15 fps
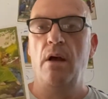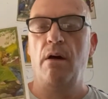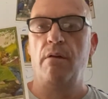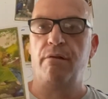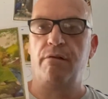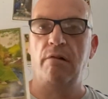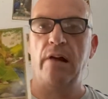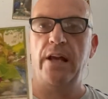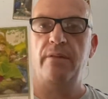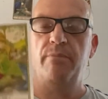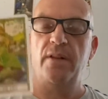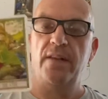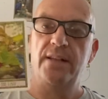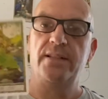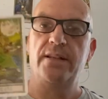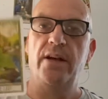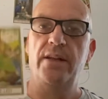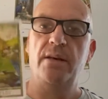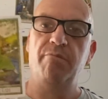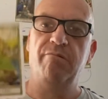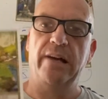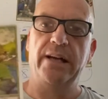friend, but there's
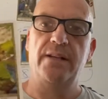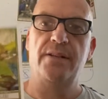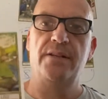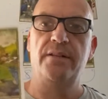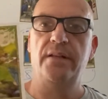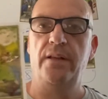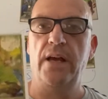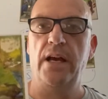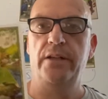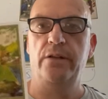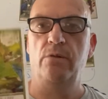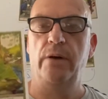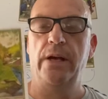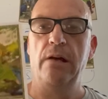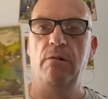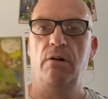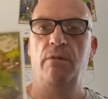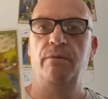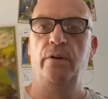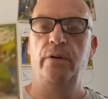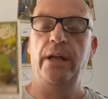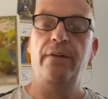certainly a pregnancy there you'll hear of